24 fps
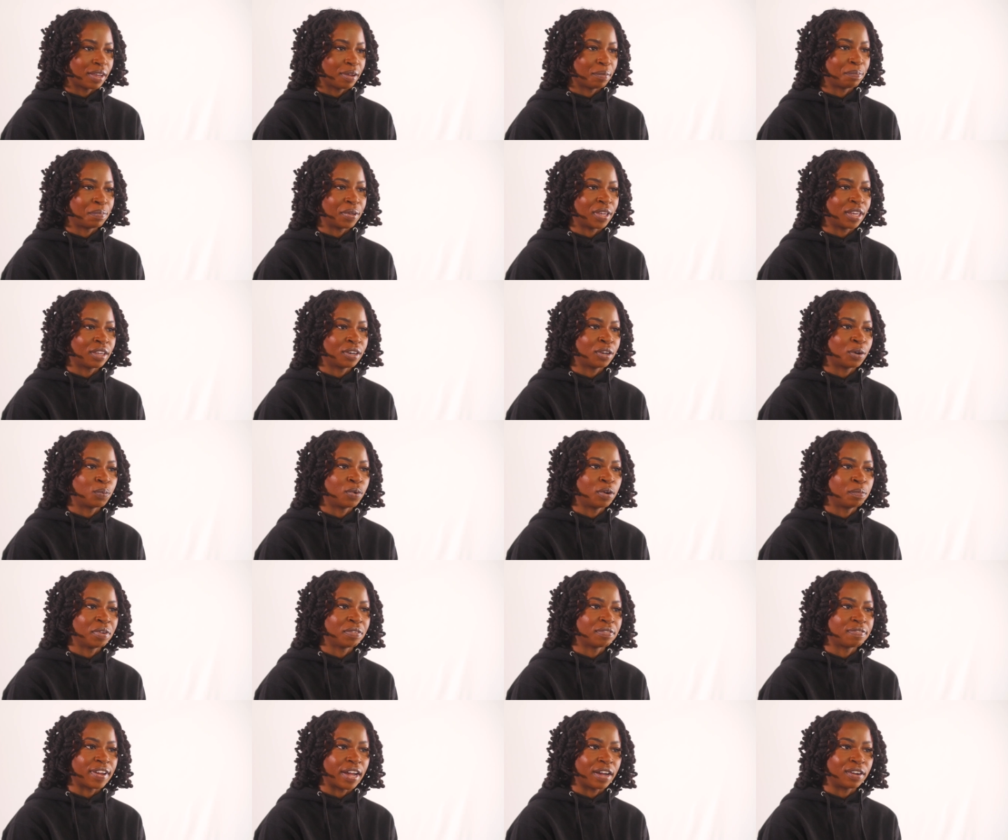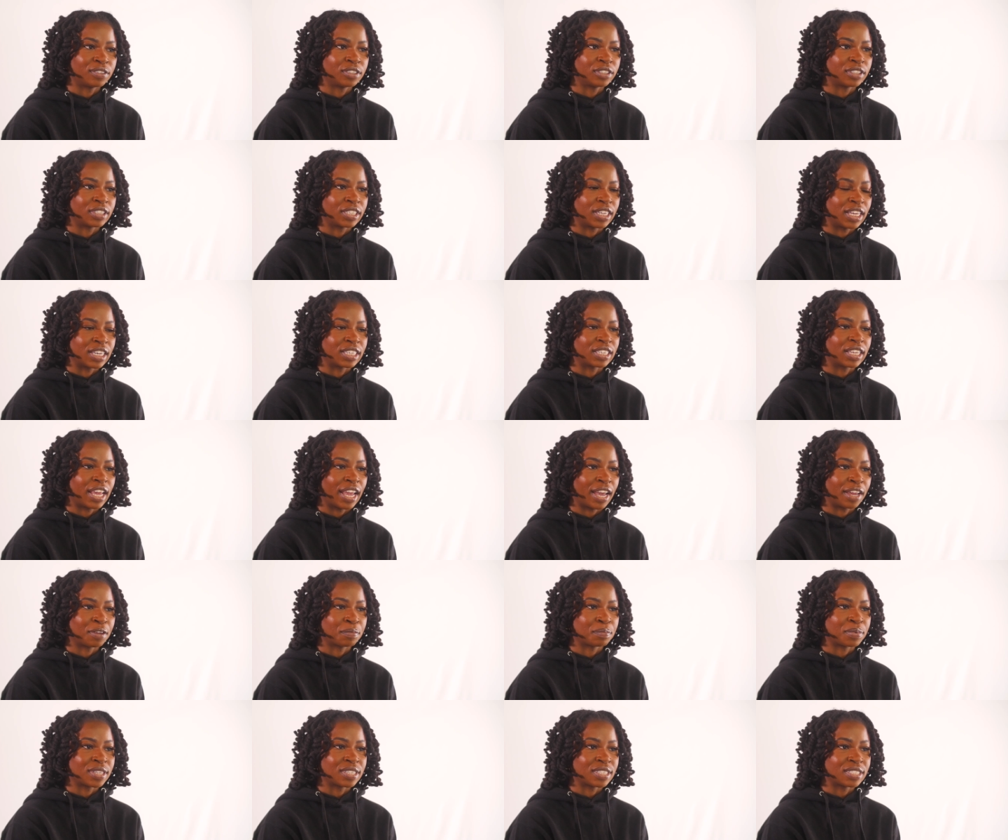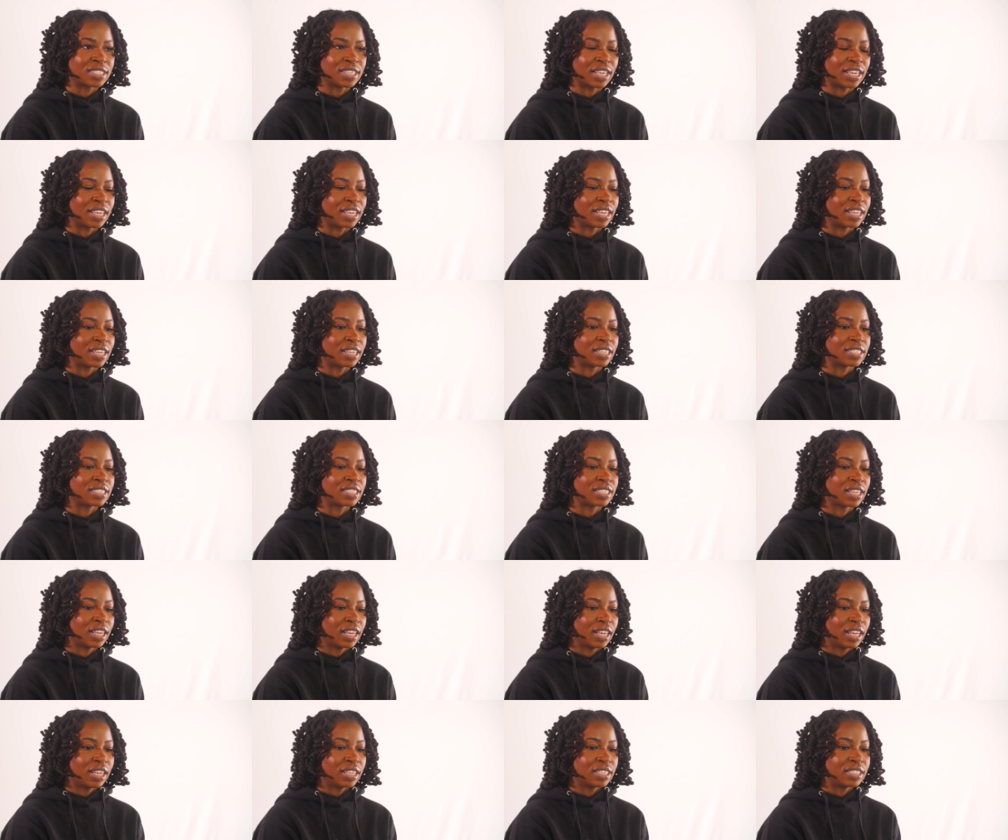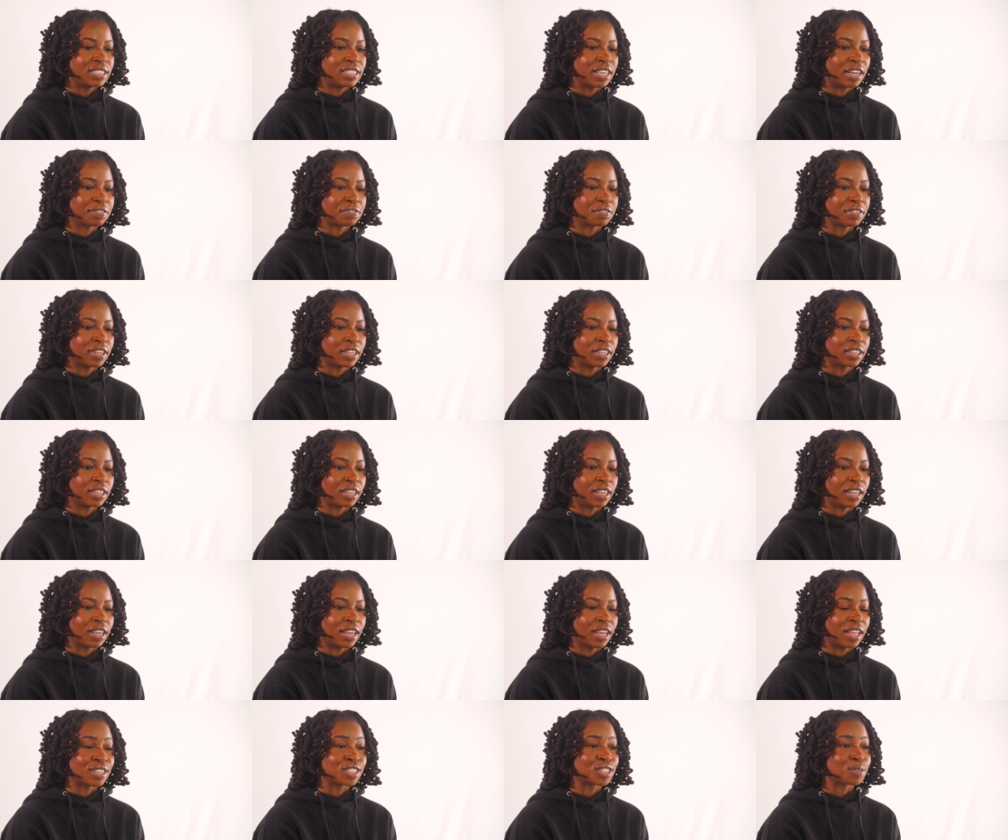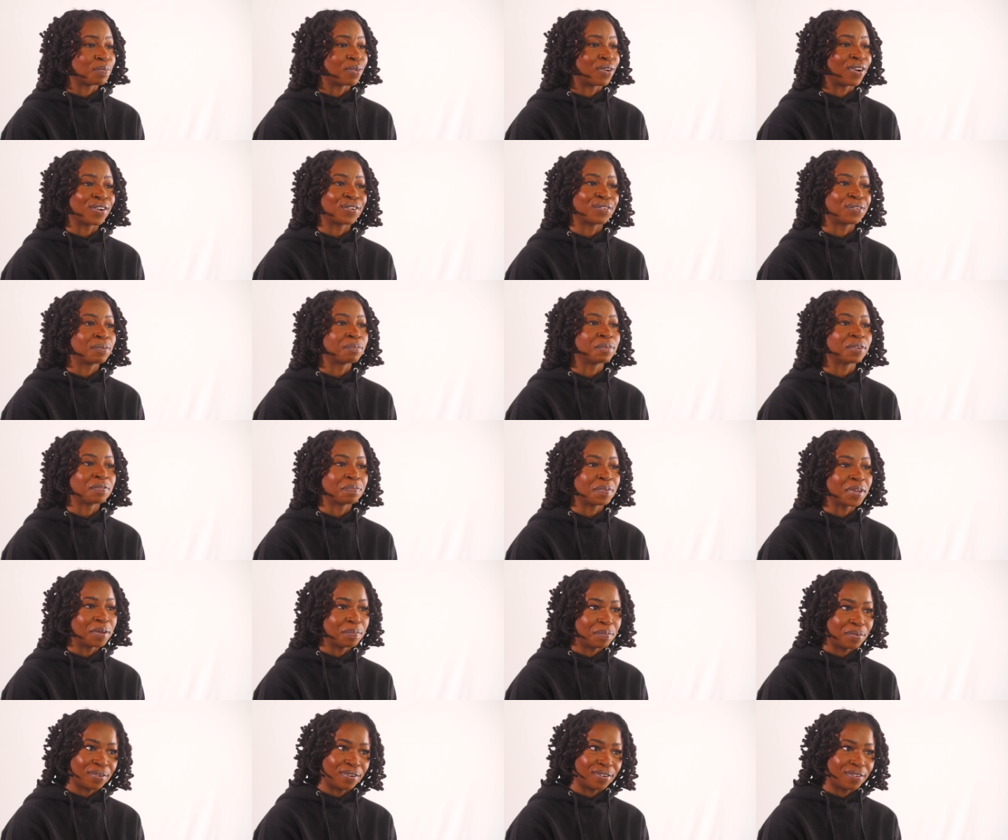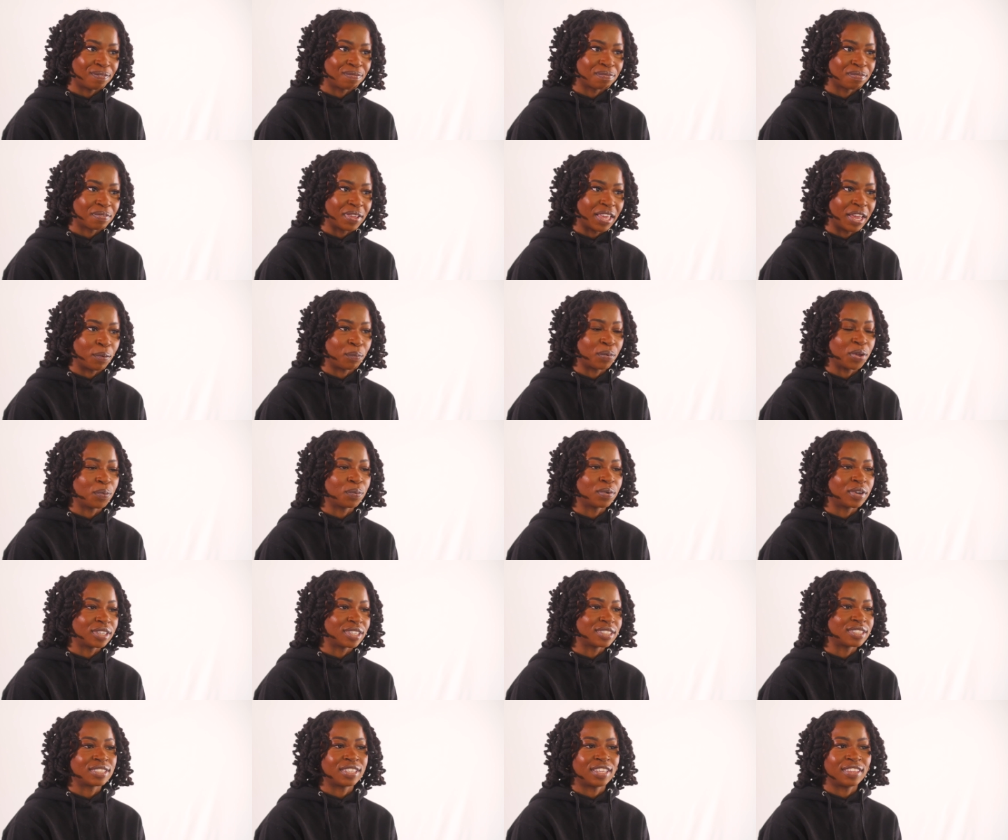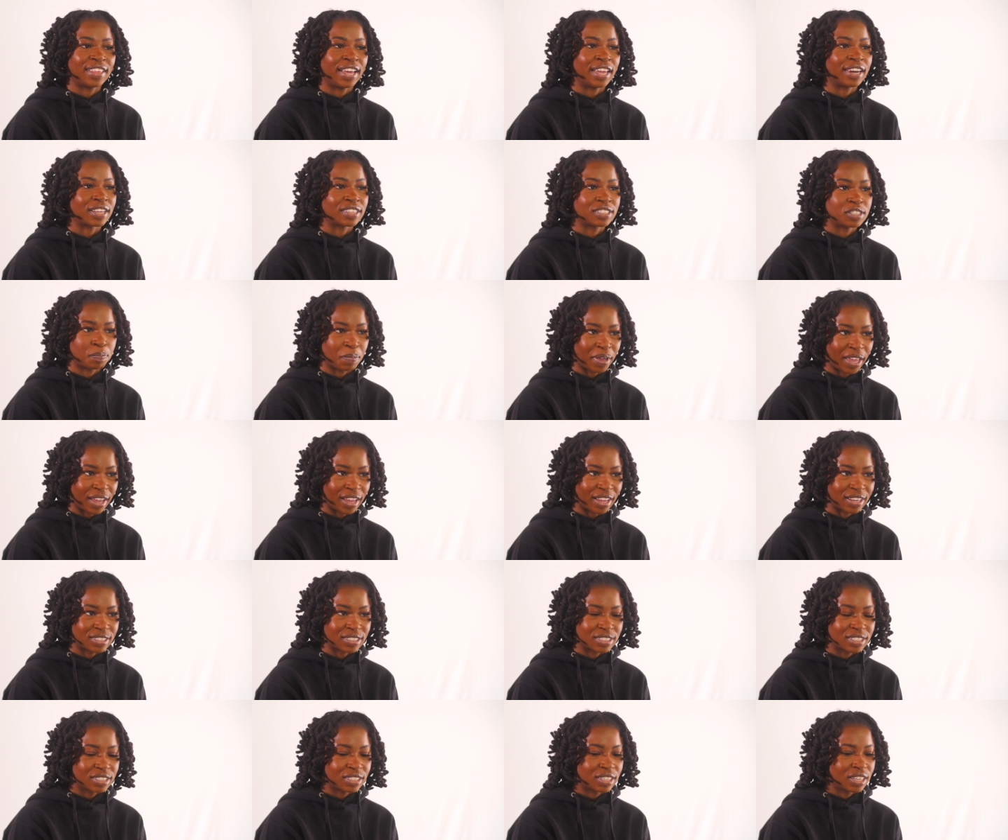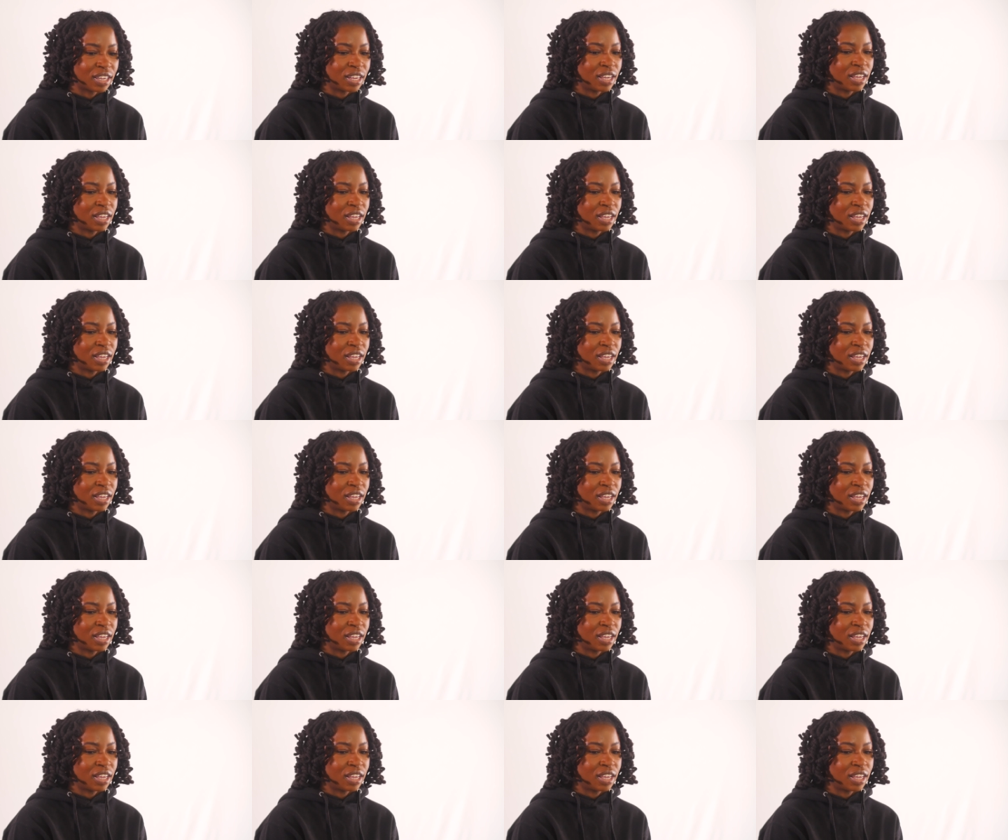Being a woman founder in cannabis is definitely a small group of people, and we want to see that expand.